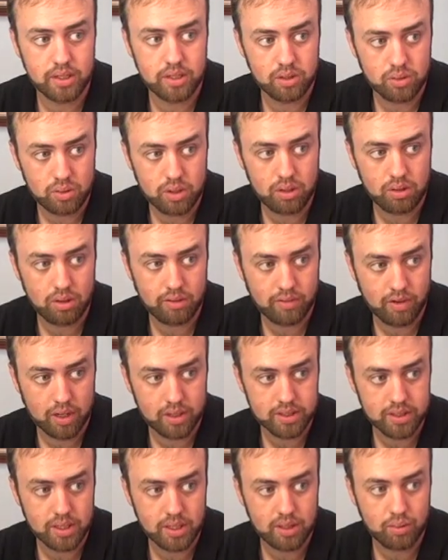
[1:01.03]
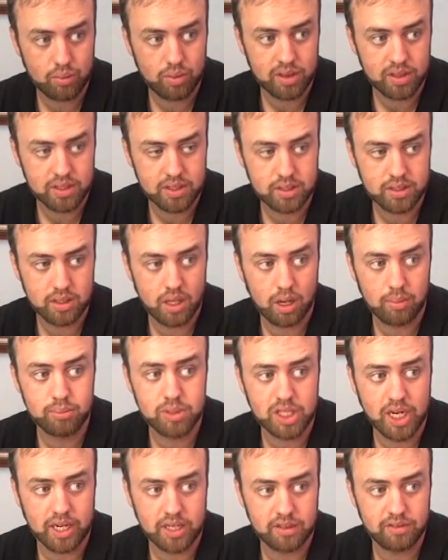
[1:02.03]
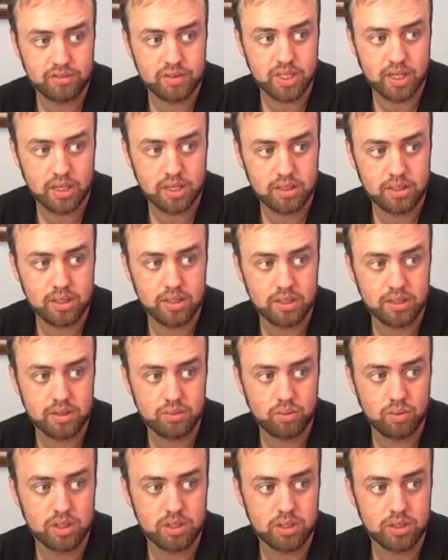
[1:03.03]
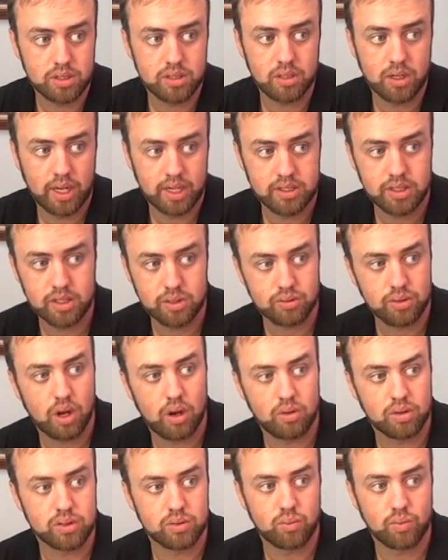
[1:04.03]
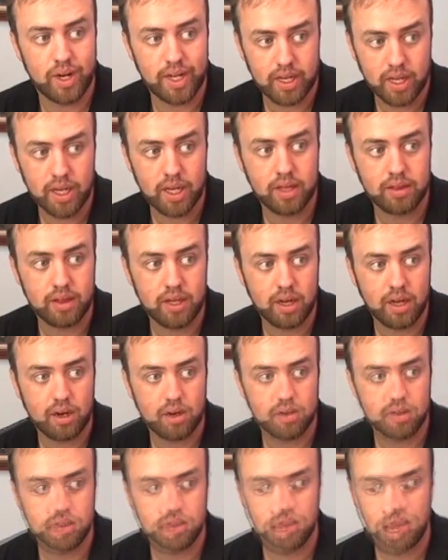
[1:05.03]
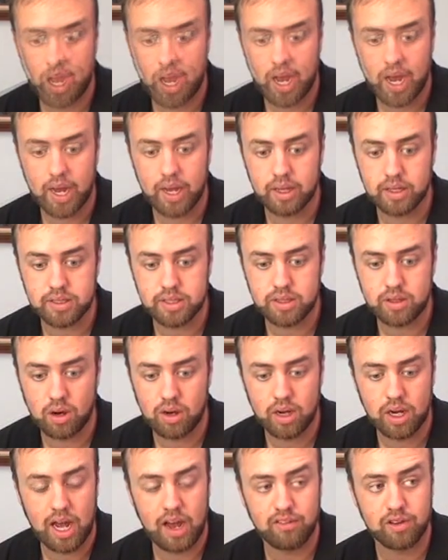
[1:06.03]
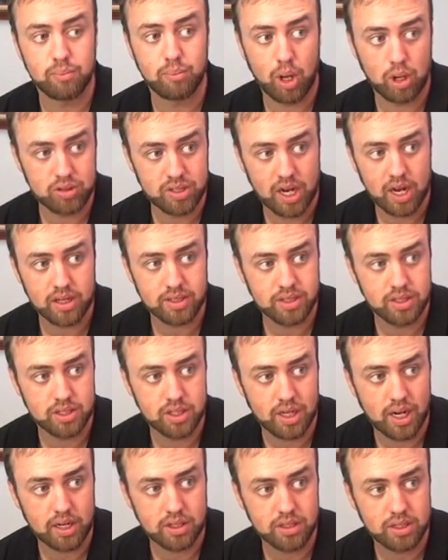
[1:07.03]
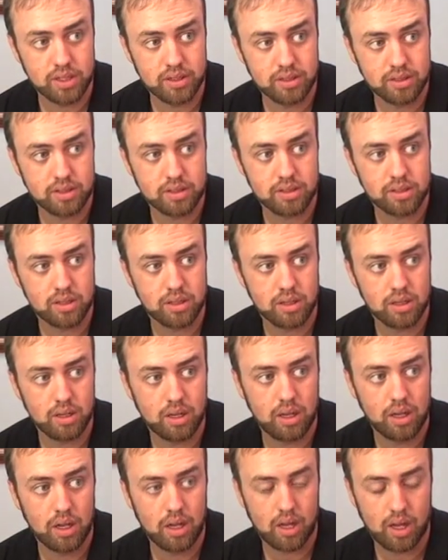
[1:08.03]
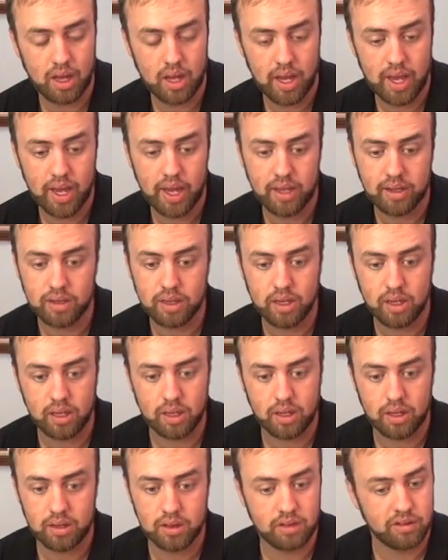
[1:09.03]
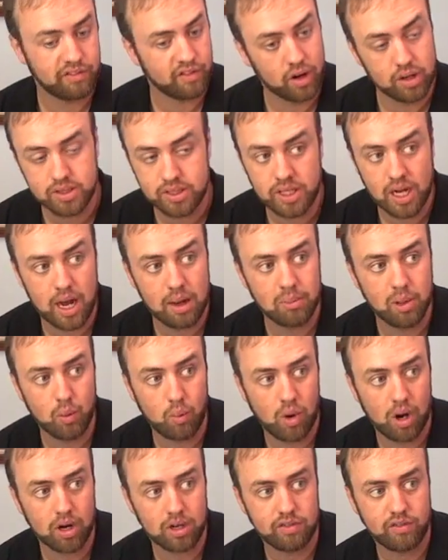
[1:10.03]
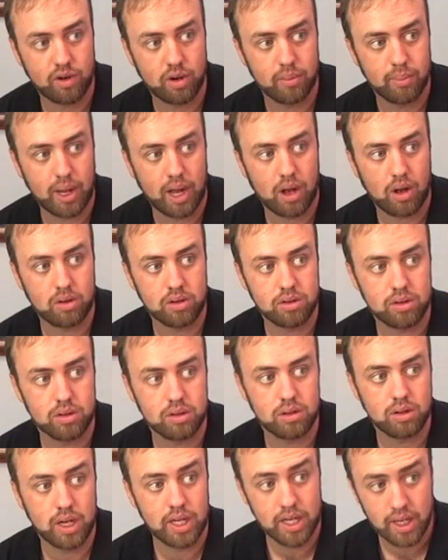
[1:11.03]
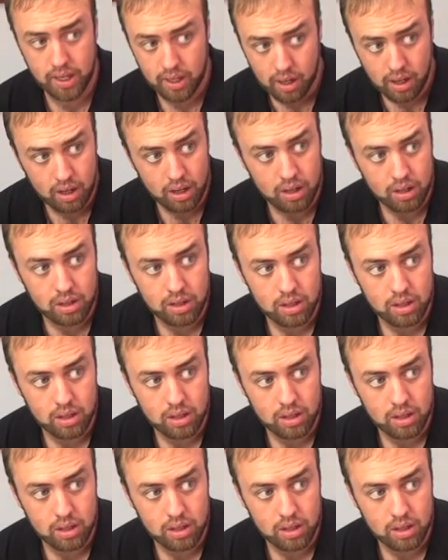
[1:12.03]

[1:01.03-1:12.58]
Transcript: at Duke University with objective tinnitus, which, as you know, is ringing in the ears. I started having Botox injections, mm-hmm. and the first time it worked for about a year,